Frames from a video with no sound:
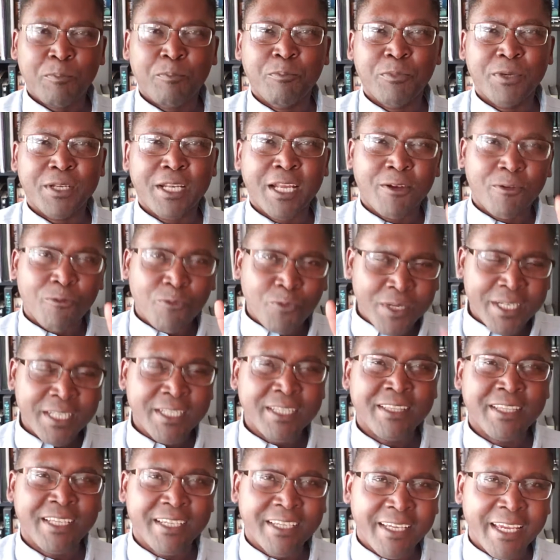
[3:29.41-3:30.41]
But
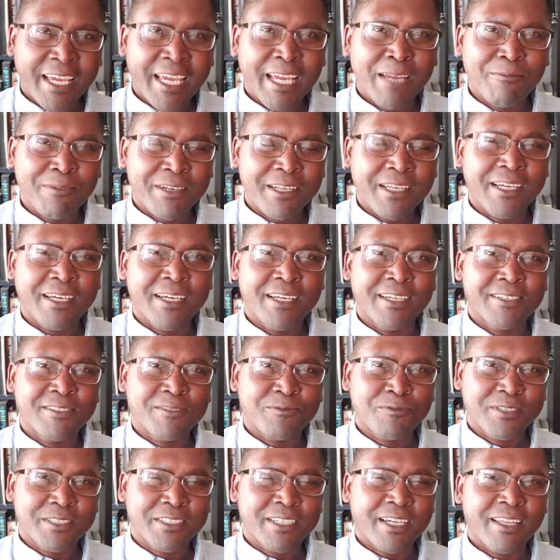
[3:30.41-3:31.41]
what the game does,
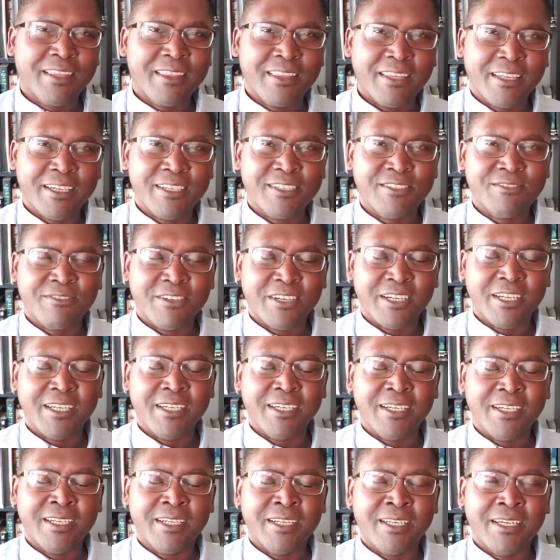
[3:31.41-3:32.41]
which I think is very
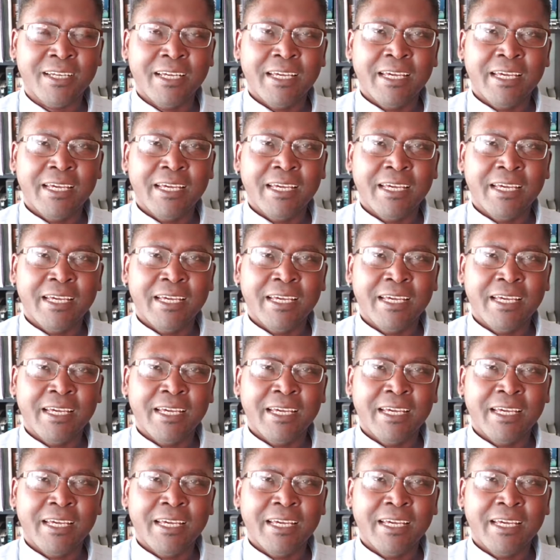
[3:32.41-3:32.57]
good,